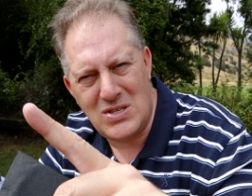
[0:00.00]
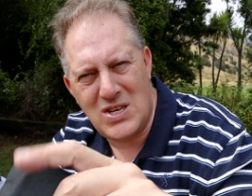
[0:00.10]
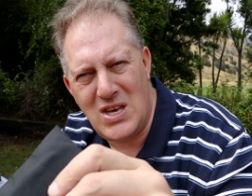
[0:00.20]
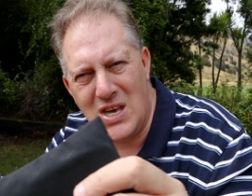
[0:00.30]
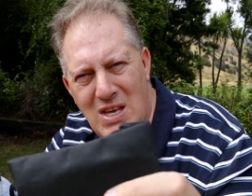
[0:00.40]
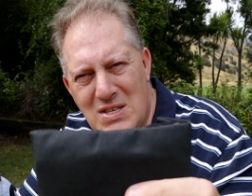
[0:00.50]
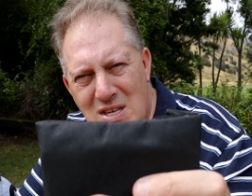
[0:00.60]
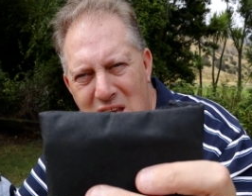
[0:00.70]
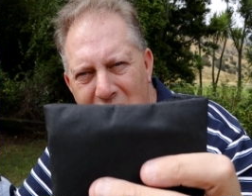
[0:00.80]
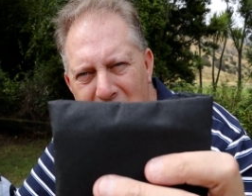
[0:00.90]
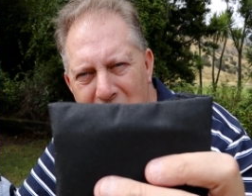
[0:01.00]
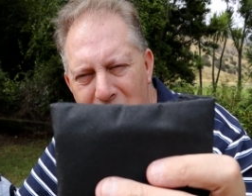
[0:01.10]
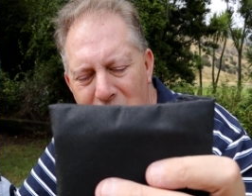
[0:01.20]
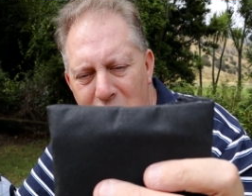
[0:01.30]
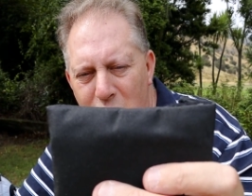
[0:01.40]
so you can see how
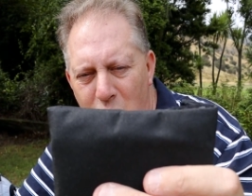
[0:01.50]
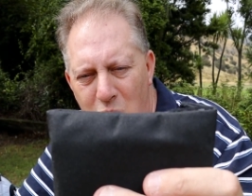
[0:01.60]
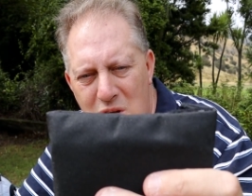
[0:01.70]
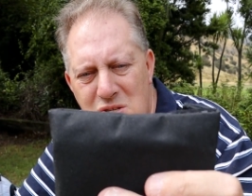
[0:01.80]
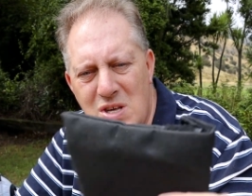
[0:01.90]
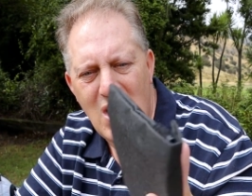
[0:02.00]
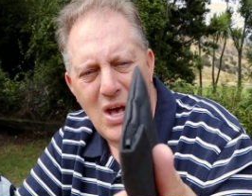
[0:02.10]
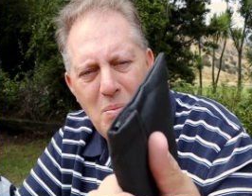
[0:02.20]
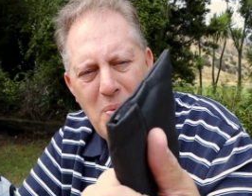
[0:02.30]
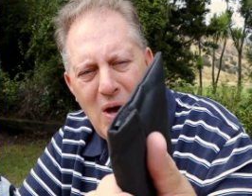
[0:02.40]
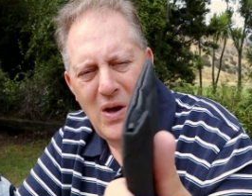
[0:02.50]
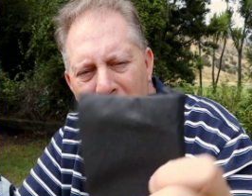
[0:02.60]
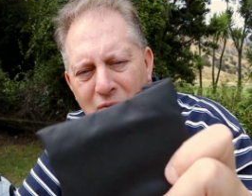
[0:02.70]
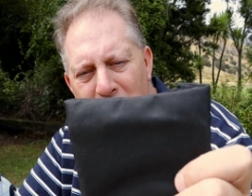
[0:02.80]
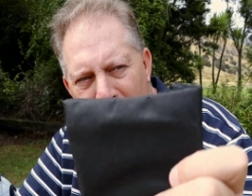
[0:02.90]
heavy it all is, but
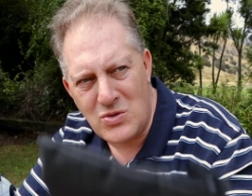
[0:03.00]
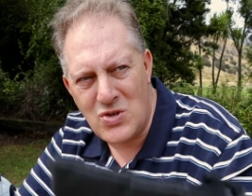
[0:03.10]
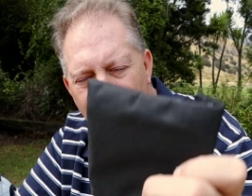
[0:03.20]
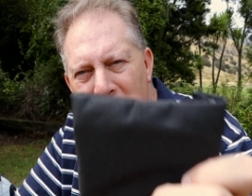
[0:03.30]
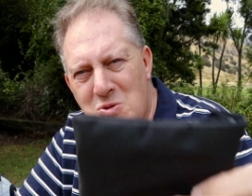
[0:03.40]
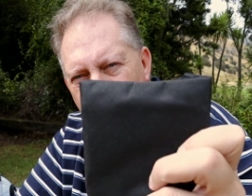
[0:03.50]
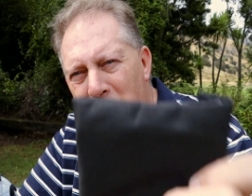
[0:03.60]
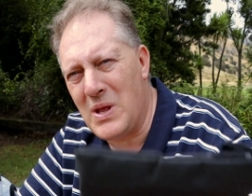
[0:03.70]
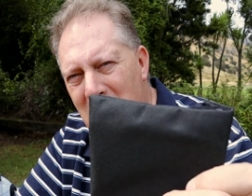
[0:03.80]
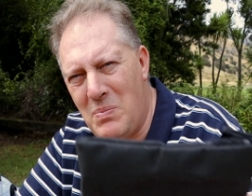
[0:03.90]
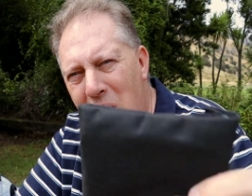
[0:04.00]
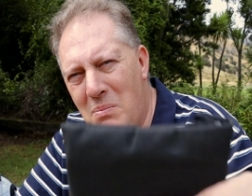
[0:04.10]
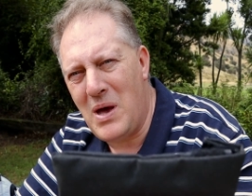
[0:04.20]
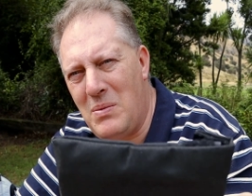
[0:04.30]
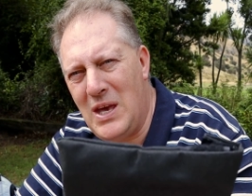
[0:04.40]
it feels like it's probably about
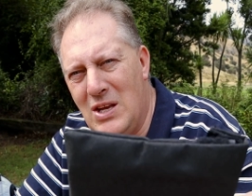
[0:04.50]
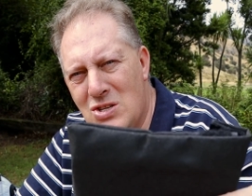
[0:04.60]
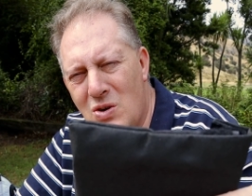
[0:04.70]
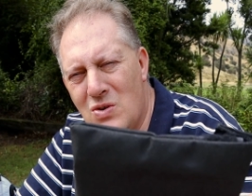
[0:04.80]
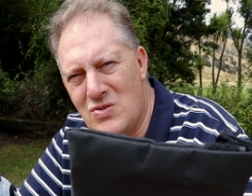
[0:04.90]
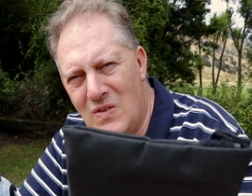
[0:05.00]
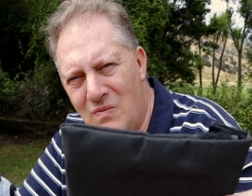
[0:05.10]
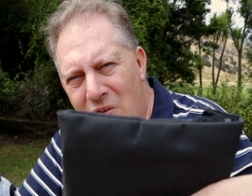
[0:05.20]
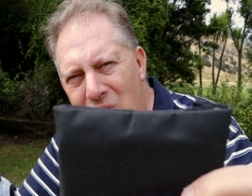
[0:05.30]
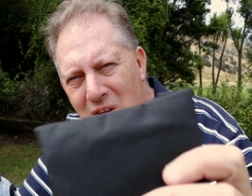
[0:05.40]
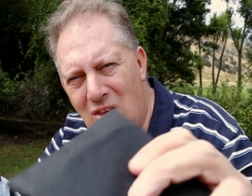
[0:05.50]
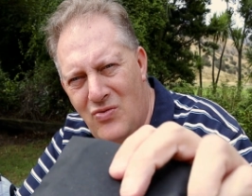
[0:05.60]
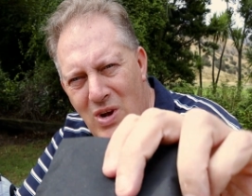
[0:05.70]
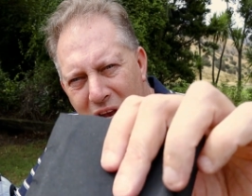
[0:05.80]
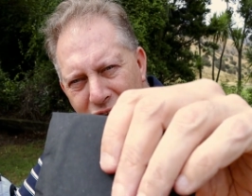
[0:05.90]
maybe
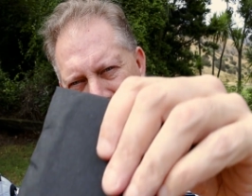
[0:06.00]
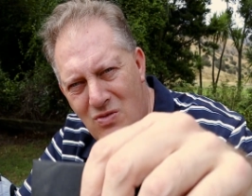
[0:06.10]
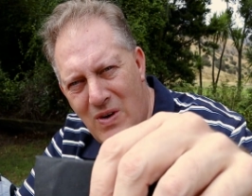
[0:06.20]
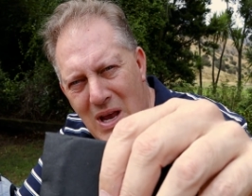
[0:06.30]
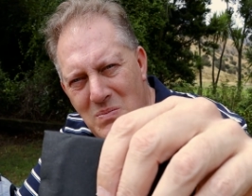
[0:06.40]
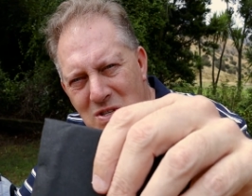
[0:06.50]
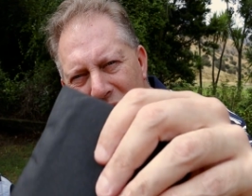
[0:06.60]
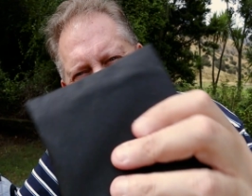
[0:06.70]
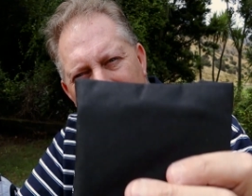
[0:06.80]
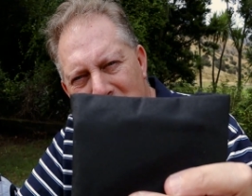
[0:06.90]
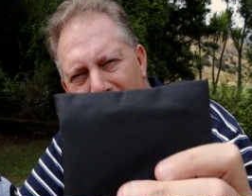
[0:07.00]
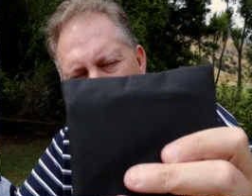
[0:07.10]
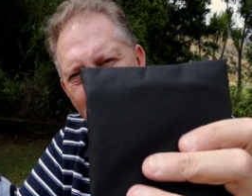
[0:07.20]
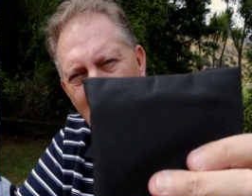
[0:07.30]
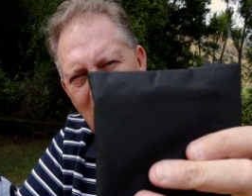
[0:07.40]
250-300 grams. It's actually
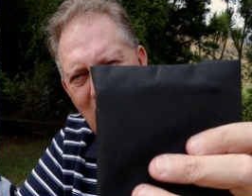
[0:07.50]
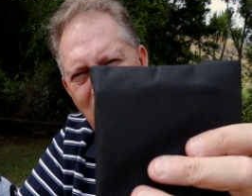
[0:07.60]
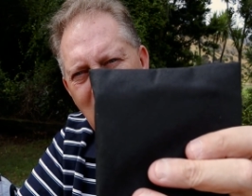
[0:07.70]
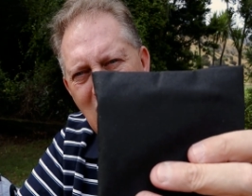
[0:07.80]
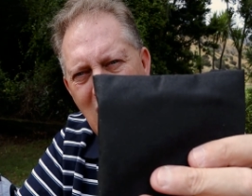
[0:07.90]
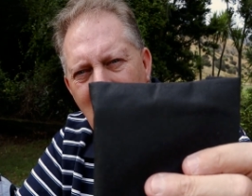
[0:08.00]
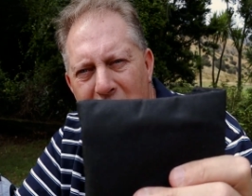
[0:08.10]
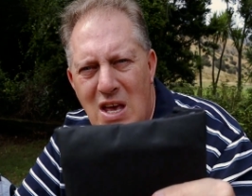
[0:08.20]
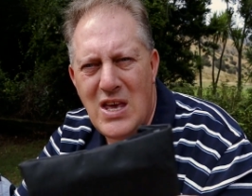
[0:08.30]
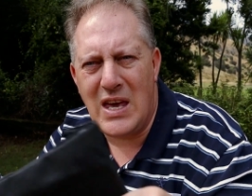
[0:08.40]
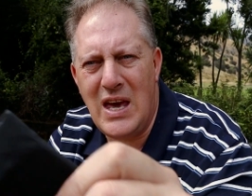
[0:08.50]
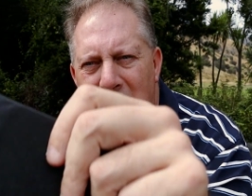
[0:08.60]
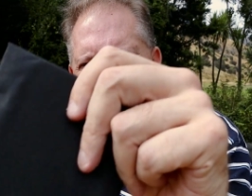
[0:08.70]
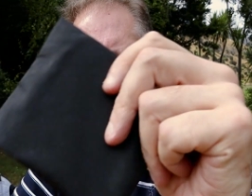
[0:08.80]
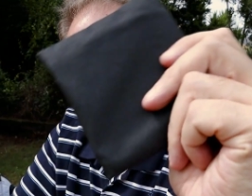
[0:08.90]
quite heavy. You can
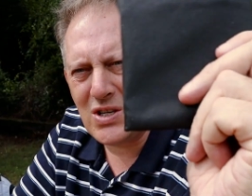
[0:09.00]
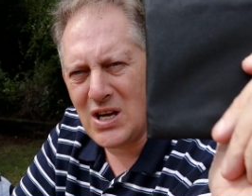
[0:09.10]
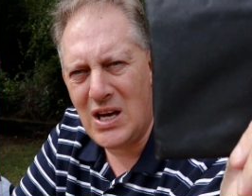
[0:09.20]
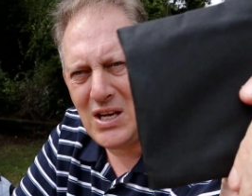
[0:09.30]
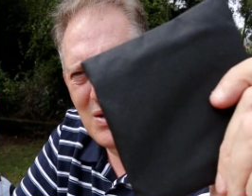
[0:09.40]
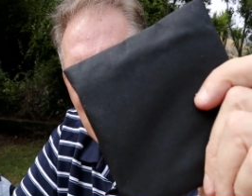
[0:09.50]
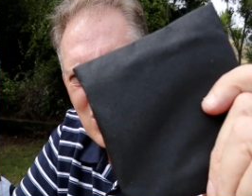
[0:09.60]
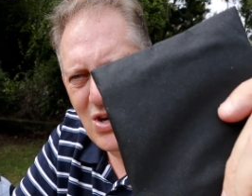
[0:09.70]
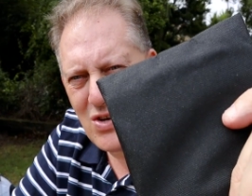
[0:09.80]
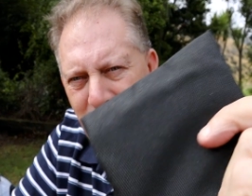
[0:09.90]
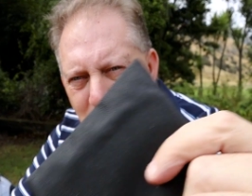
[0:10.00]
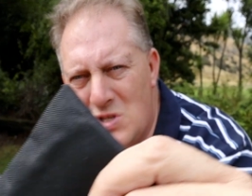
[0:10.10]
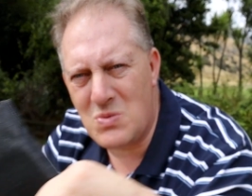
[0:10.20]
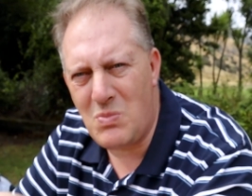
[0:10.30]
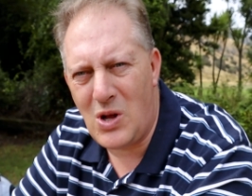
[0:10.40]
get titanium stoves
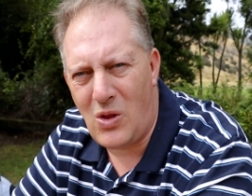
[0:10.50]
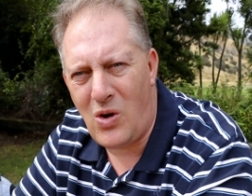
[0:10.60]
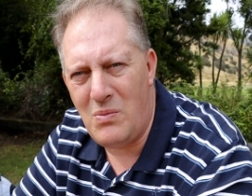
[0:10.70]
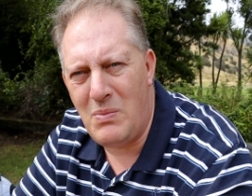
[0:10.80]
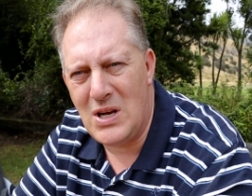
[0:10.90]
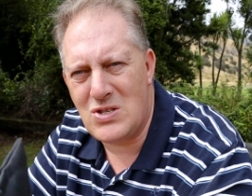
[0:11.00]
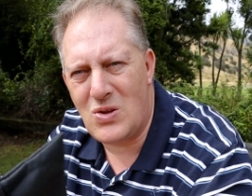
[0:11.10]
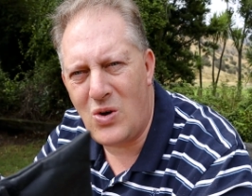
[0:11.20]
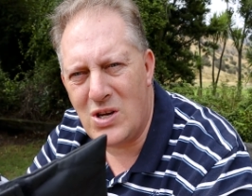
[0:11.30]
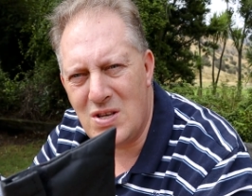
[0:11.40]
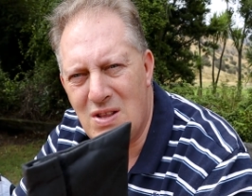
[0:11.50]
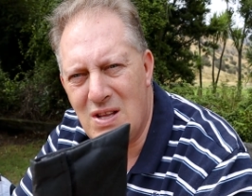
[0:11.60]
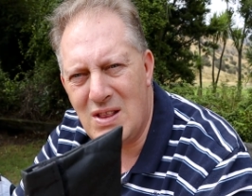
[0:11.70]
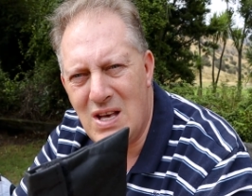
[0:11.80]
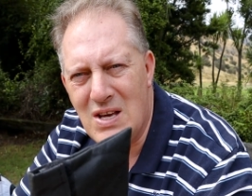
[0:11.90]
which are much lighter
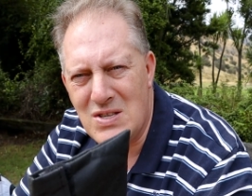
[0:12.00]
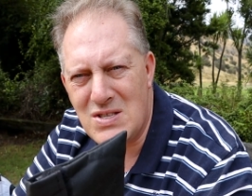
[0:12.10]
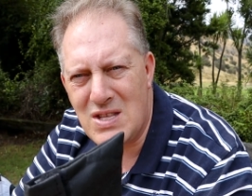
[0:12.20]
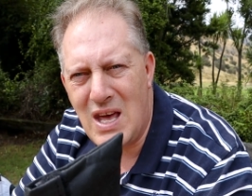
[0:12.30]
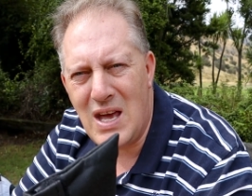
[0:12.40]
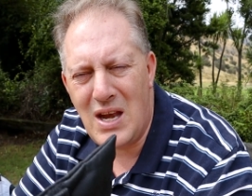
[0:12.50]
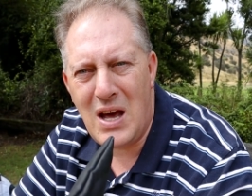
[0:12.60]
than this, that